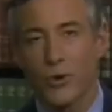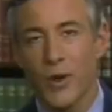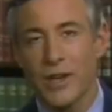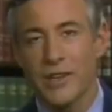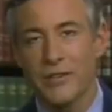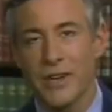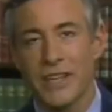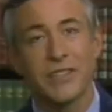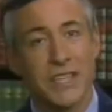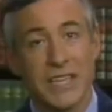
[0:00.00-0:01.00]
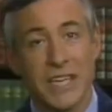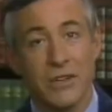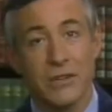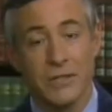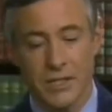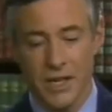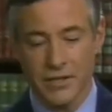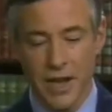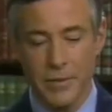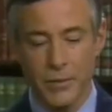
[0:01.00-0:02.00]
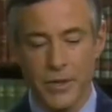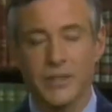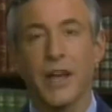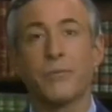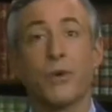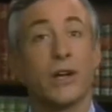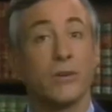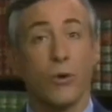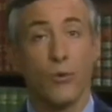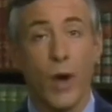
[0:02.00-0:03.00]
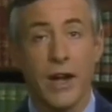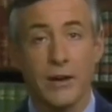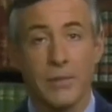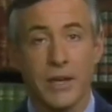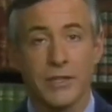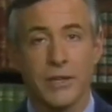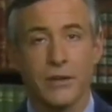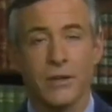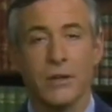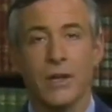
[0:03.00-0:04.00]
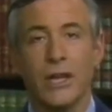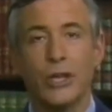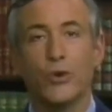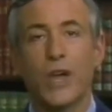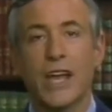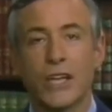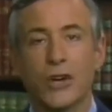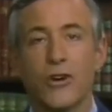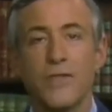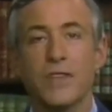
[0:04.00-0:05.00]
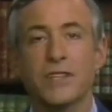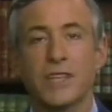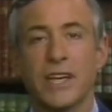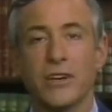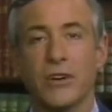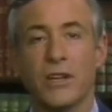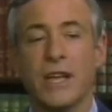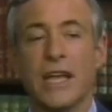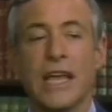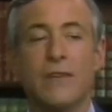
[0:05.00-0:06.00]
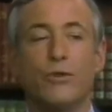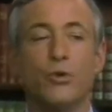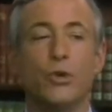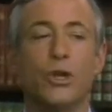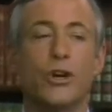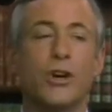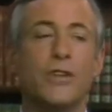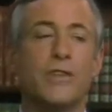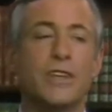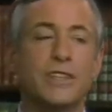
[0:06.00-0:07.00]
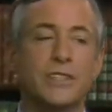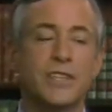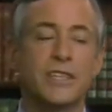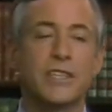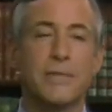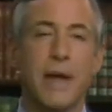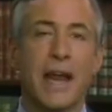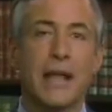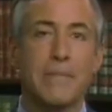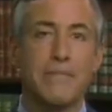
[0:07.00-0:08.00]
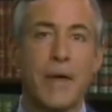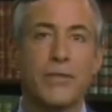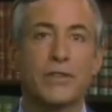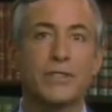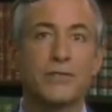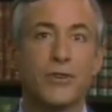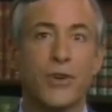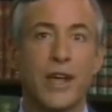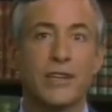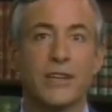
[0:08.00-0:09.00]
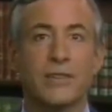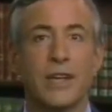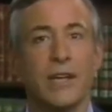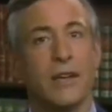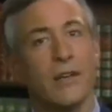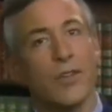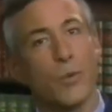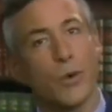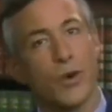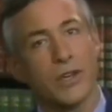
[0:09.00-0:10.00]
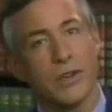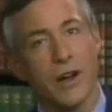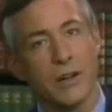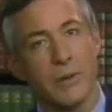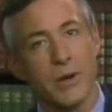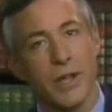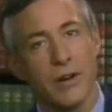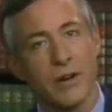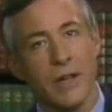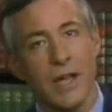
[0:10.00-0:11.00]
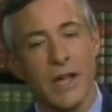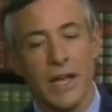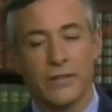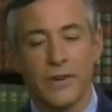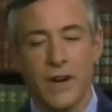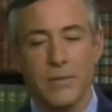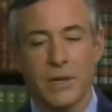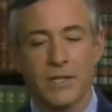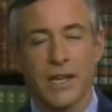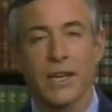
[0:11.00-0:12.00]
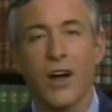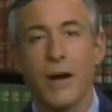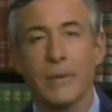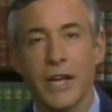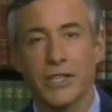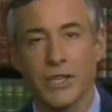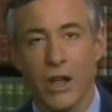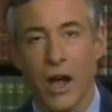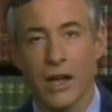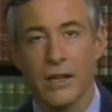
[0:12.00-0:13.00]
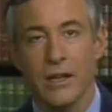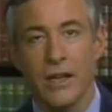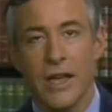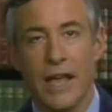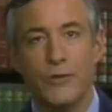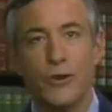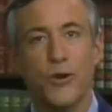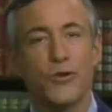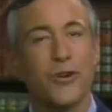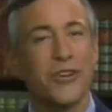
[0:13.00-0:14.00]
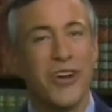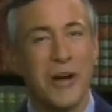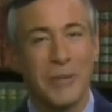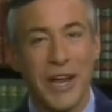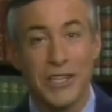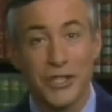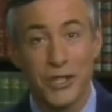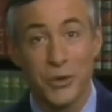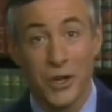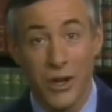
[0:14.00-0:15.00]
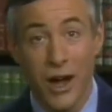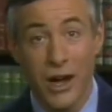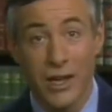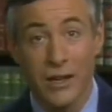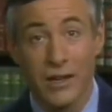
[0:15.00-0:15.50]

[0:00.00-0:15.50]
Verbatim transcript: Creativity is a skill. It's like typing with a typewriter or riding a bicycle. You can learn the skill if you learn the systematic methods of creativity that we're going to talk about here. It's very much like a combination lock. If you don't know the combination to a lock,